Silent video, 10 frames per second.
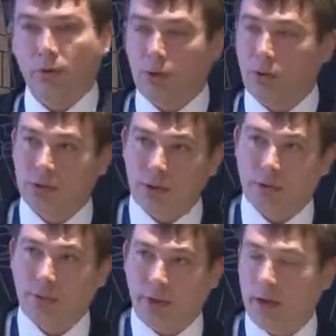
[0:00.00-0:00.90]
the cause
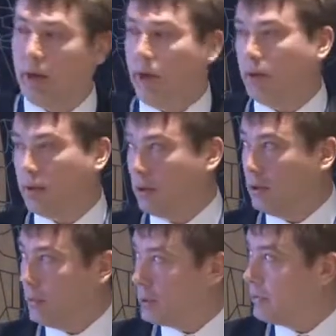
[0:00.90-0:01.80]
of headache.
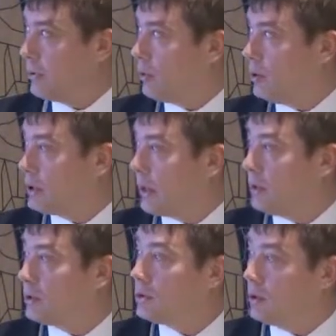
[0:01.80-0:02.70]
With sphenoid
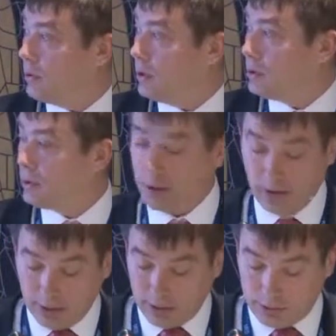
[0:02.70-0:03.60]
sinus, situation
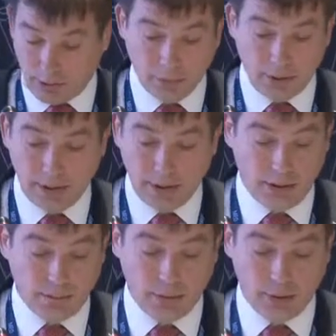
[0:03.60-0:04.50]
is completely
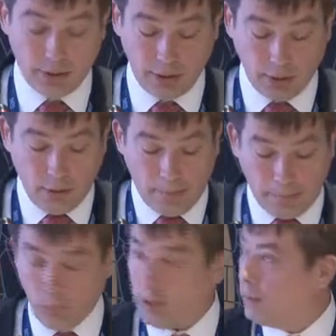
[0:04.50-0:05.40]
different.
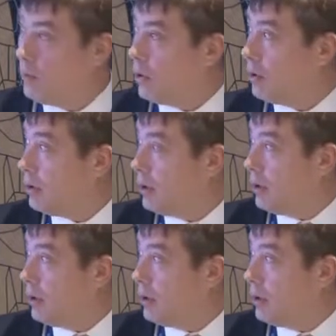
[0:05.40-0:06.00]
One more,